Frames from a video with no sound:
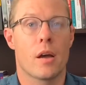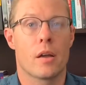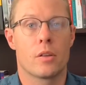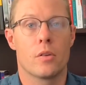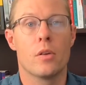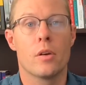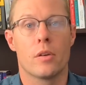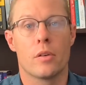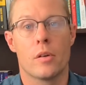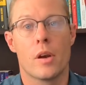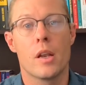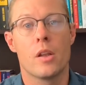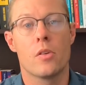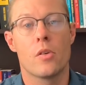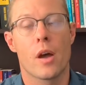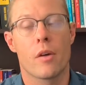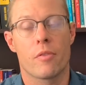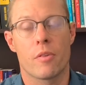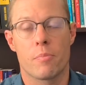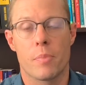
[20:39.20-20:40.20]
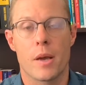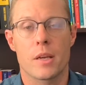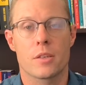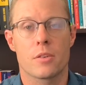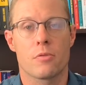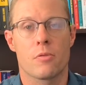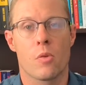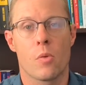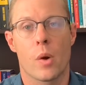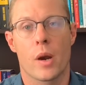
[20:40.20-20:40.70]
really do have a
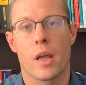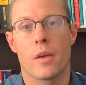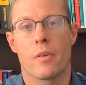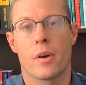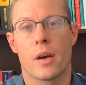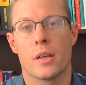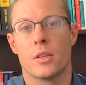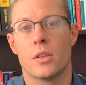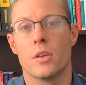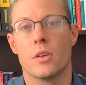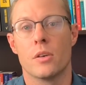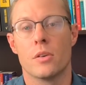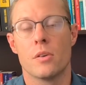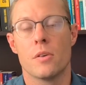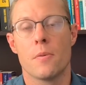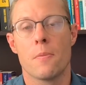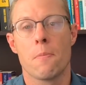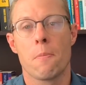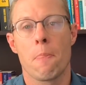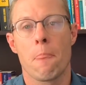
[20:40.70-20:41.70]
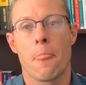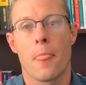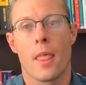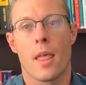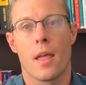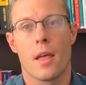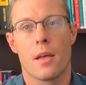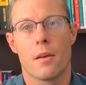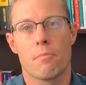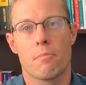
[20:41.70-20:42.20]
passion for whatever I do.
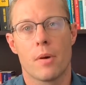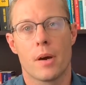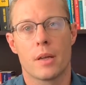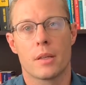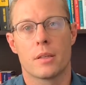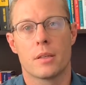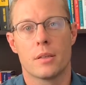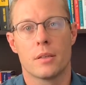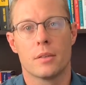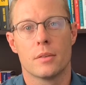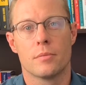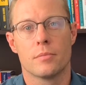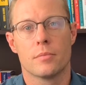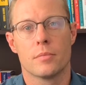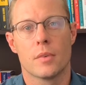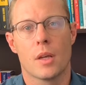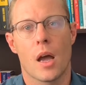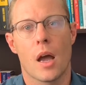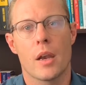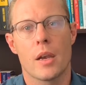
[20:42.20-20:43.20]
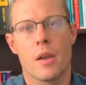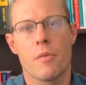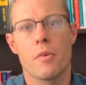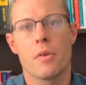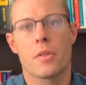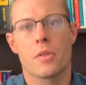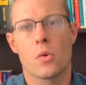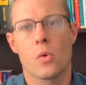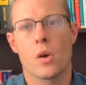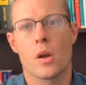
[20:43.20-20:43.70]
But I
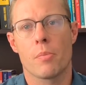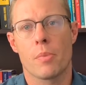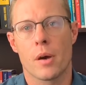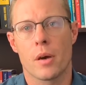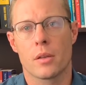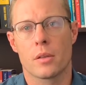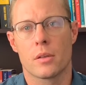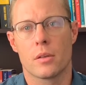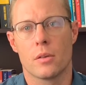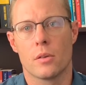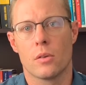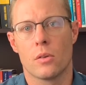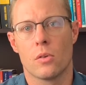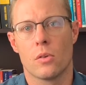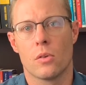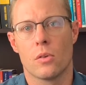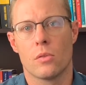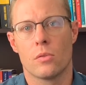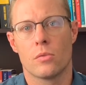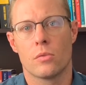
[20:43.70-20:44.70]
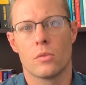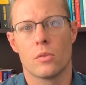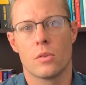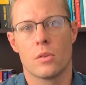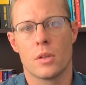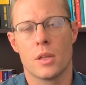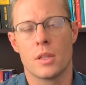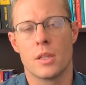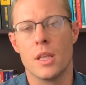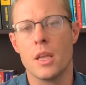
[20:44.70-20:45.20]
never thought about
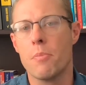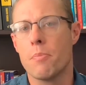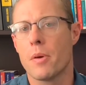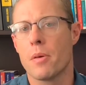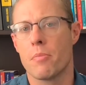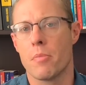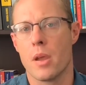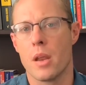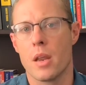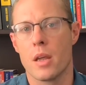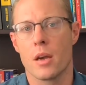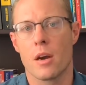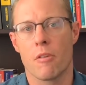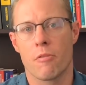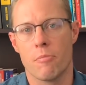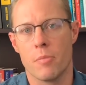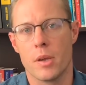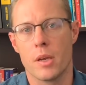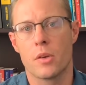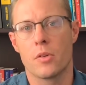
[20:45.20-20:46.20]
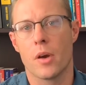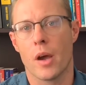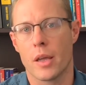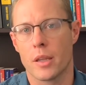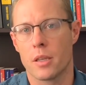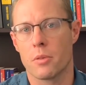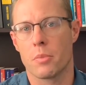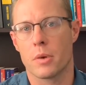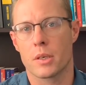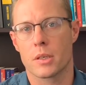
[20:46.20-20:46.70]
the deeper meaning of me
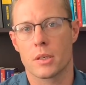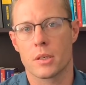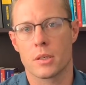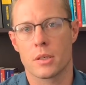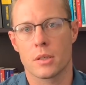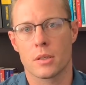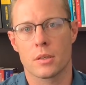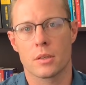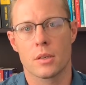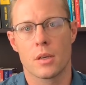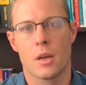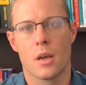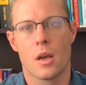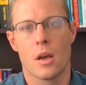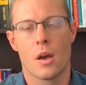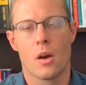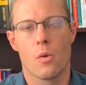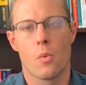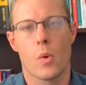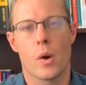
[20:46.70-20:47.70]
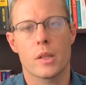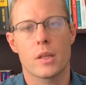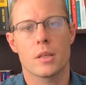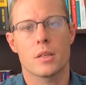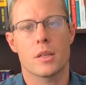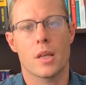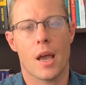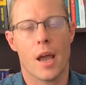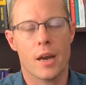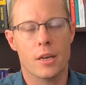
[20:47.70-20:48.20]
creating businesses. What
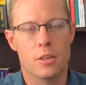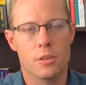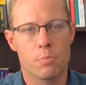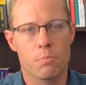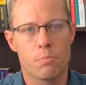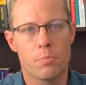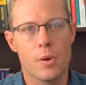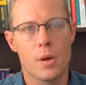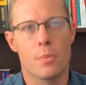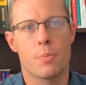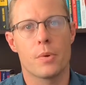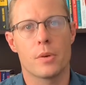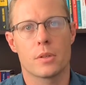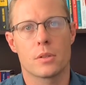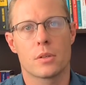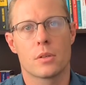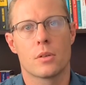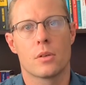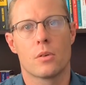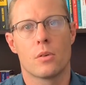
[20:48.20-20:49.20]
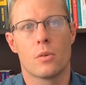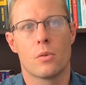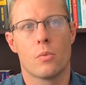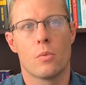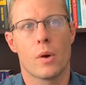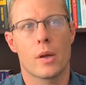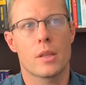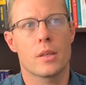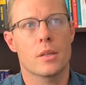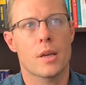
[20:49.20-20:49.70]
is the actual purpose?
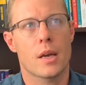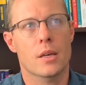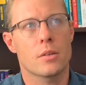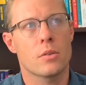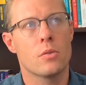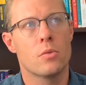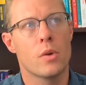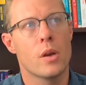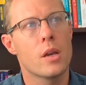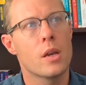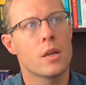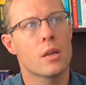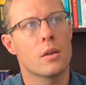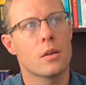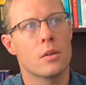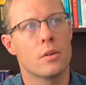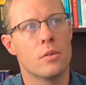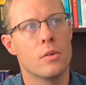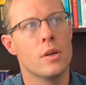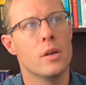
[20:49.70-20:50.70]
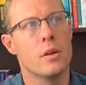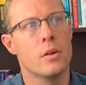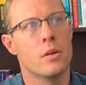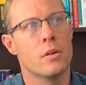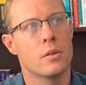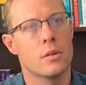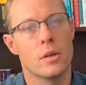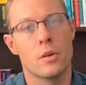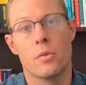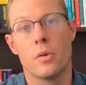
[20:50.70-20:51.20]
What is the actual
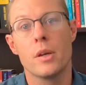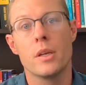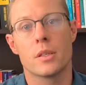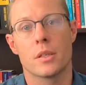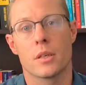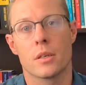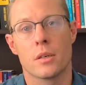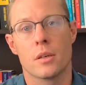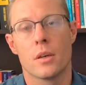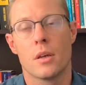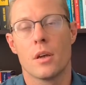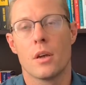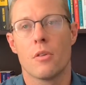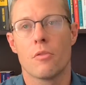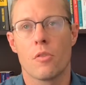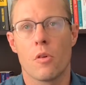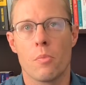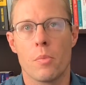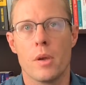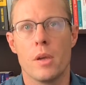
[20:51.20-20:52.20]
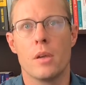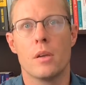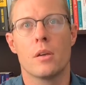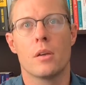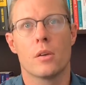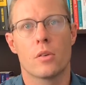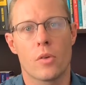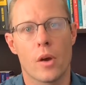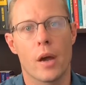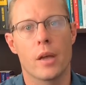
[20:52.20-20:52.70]
reason for me
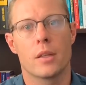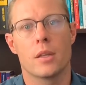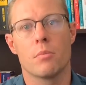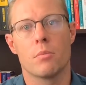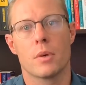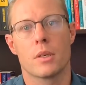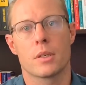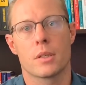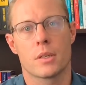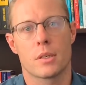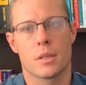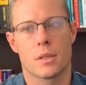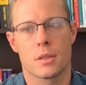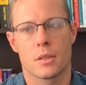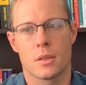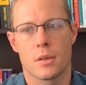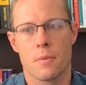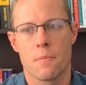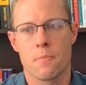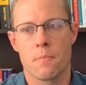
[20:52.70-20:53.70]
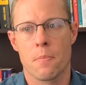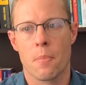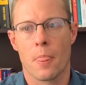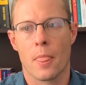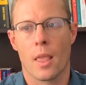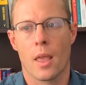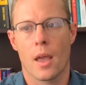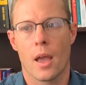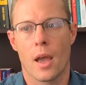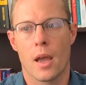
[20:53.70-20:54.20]
creating businesses?
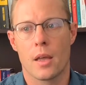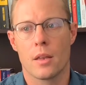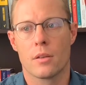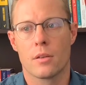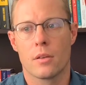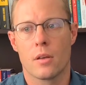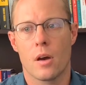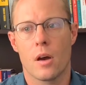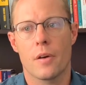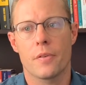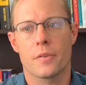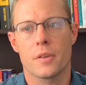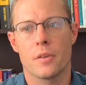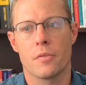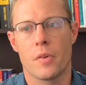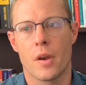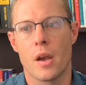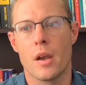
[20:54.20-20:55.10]
And after